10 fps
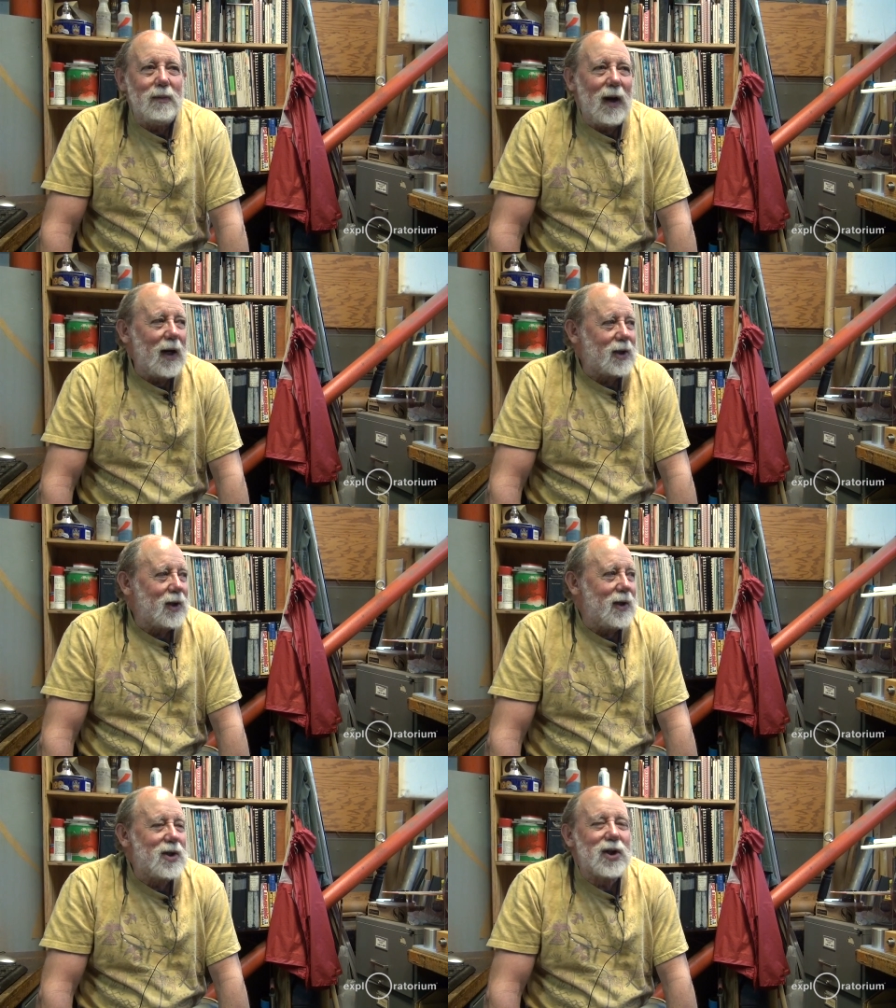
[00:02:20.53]

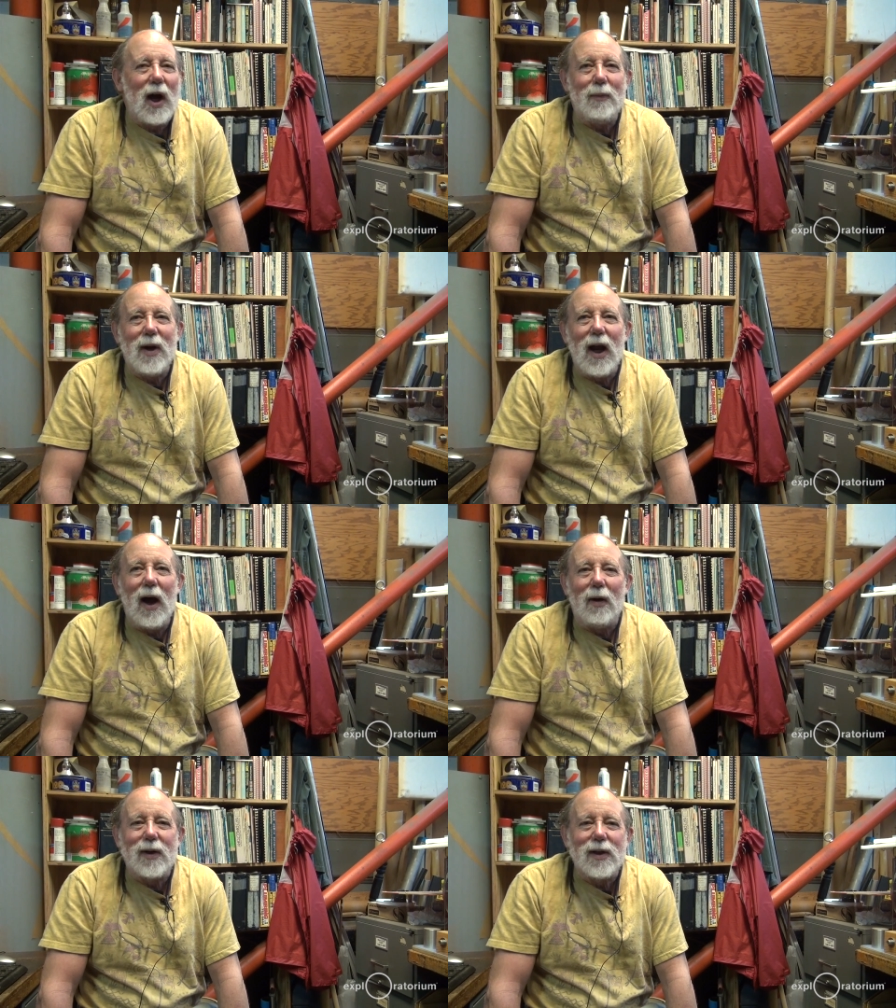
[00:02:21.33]
actually sought me
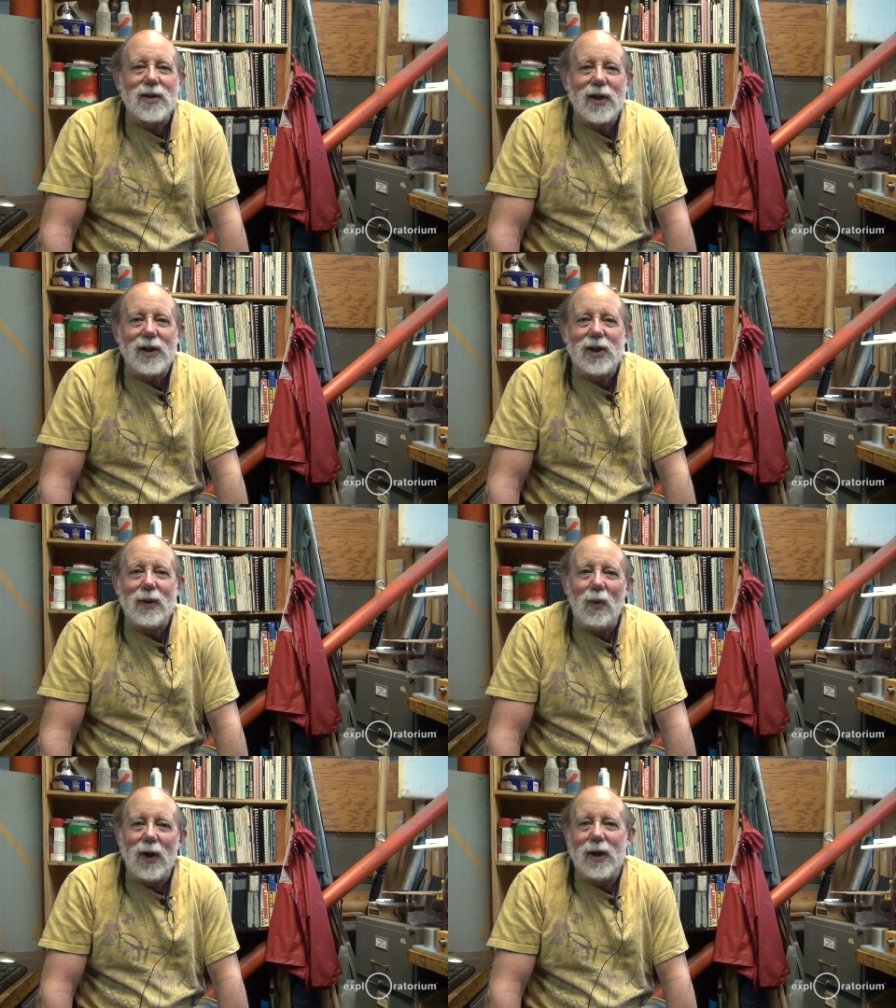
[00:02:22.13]
out and said
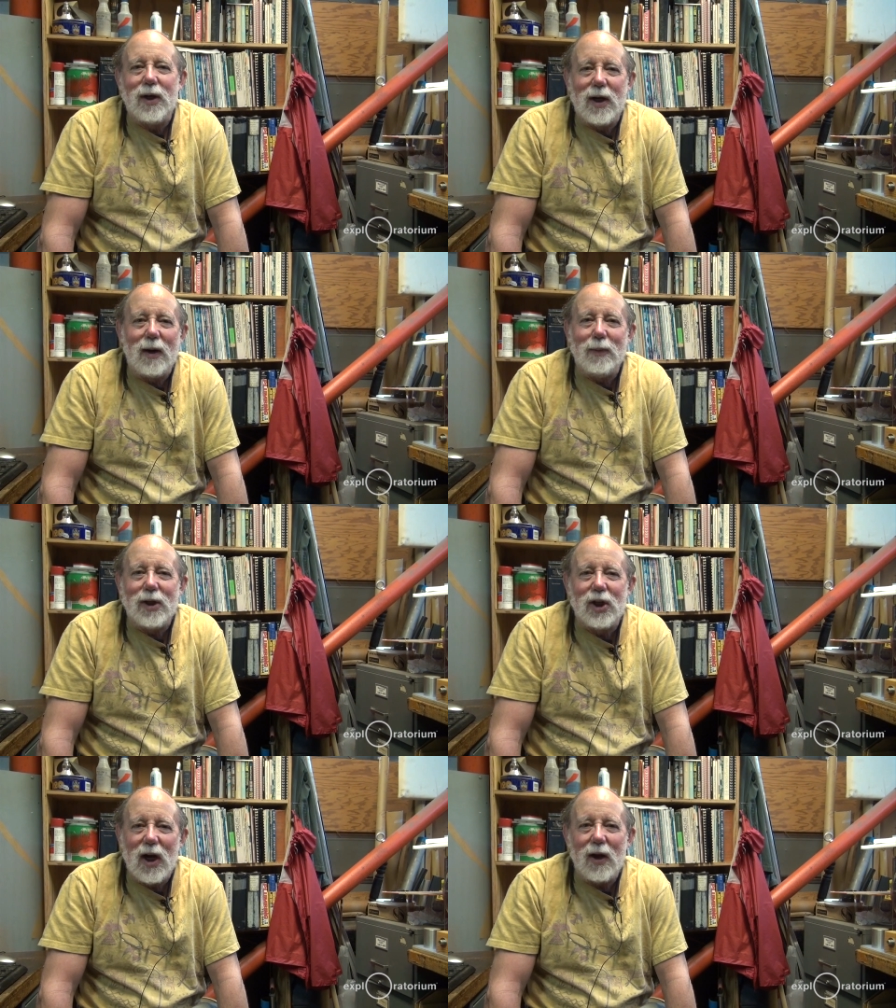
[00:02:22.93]
she wanted to come
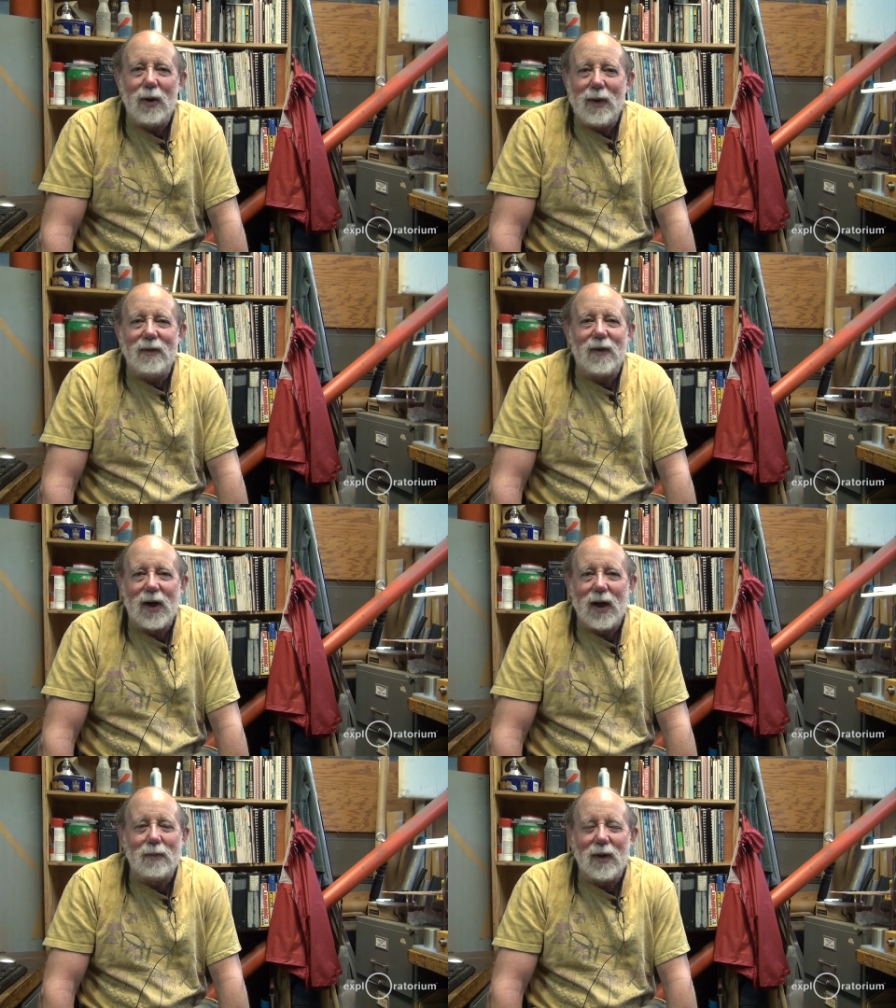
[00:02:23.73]
and shadow me for
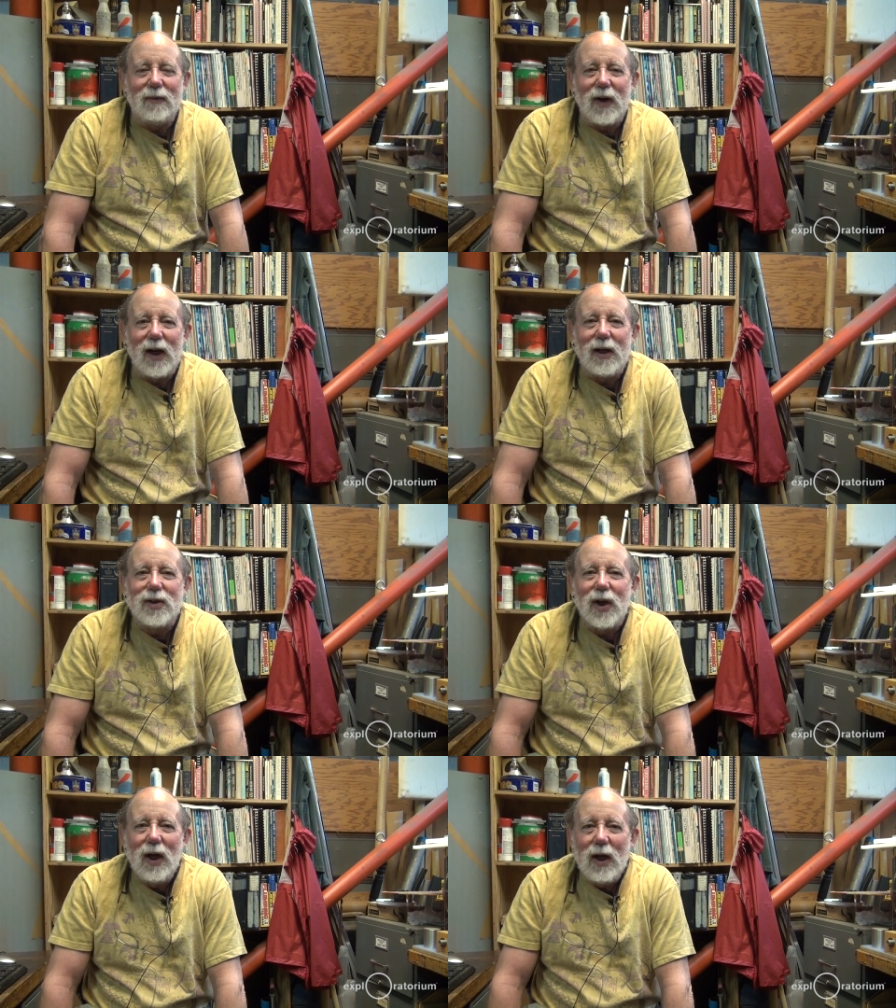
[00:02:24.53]
a couple of days.